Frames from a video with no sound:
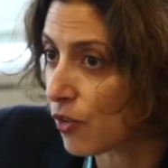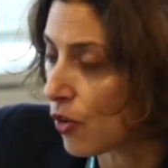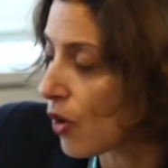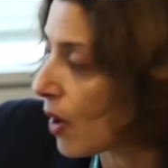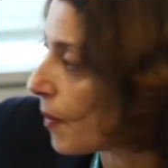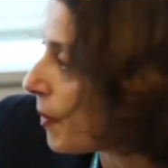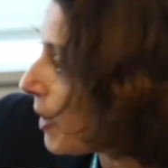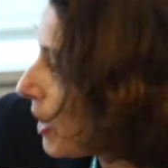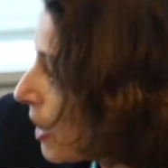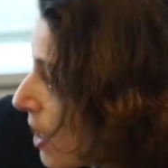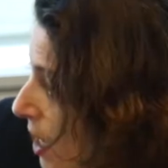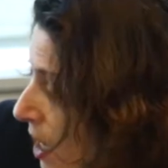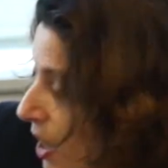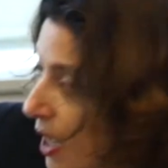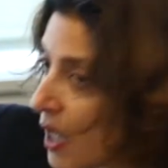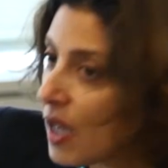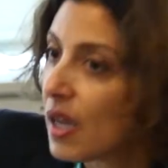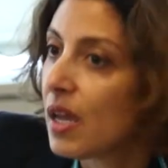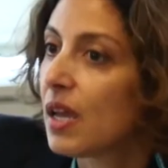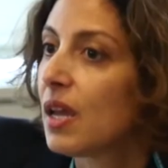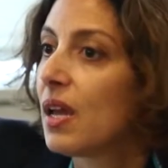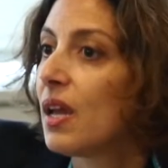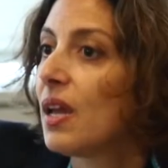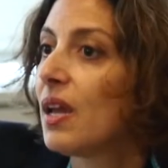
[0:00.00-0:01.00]
So, I mean,
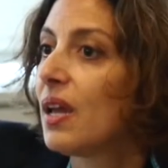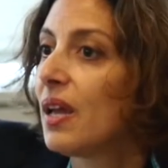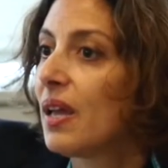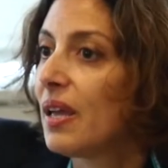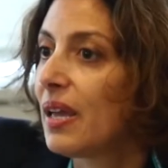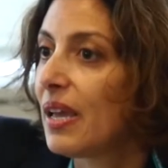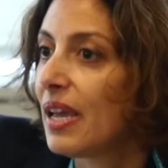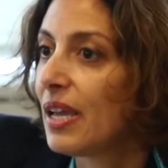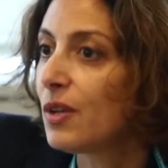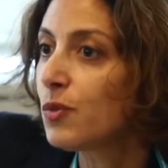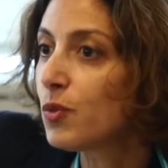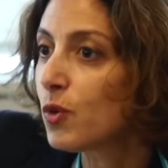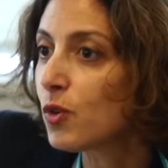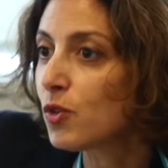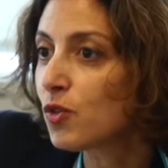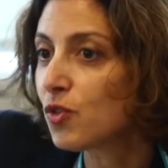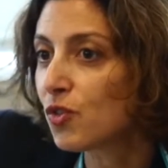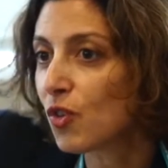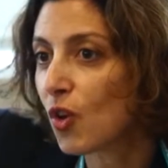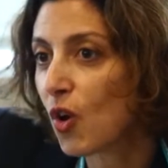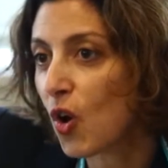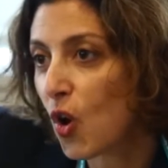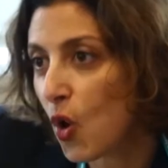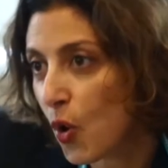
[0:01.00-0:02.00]
it
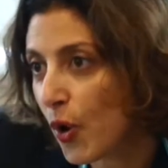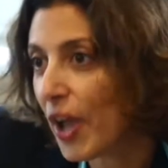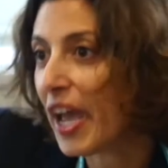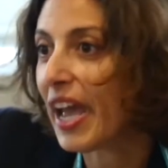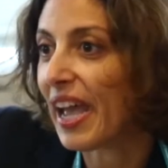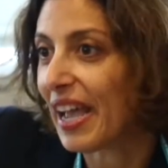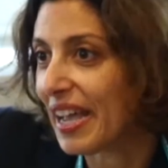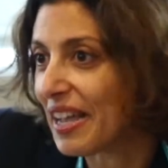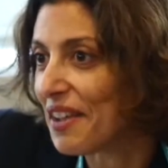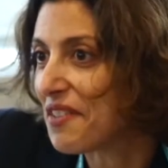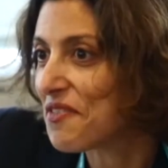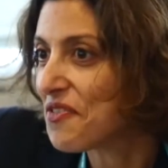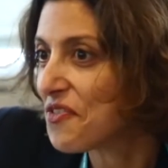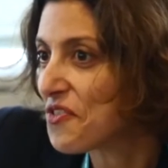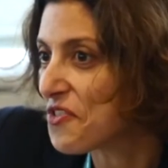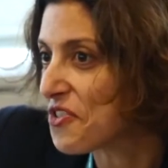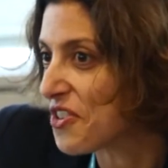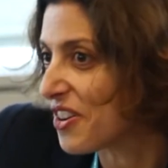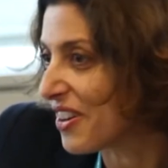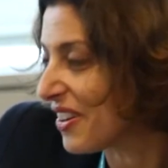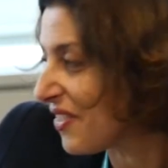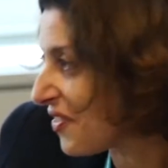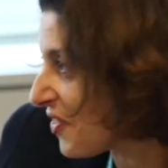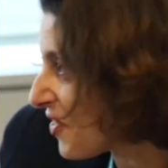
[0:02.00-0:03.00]
was okay
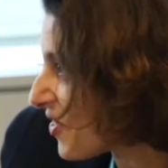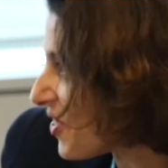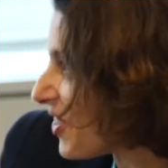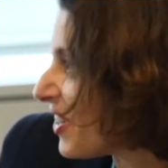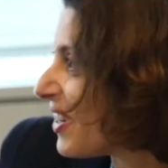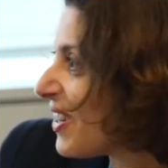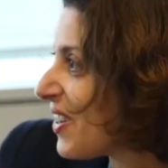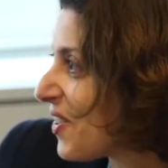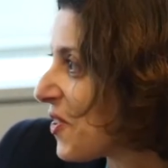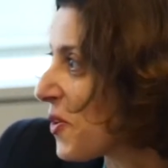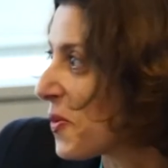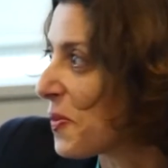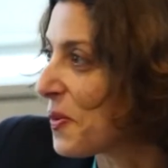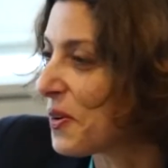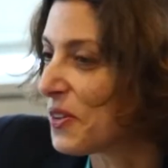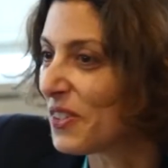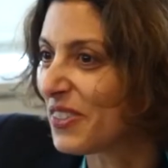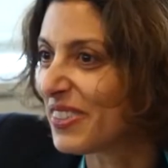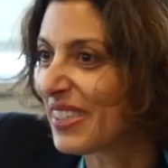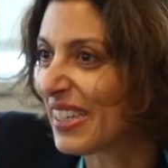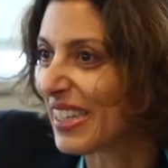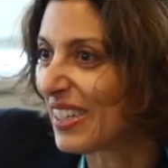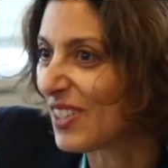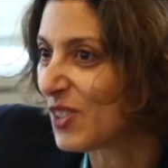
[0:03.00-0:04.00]
for
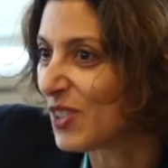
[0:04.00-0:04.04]
Kolomoisky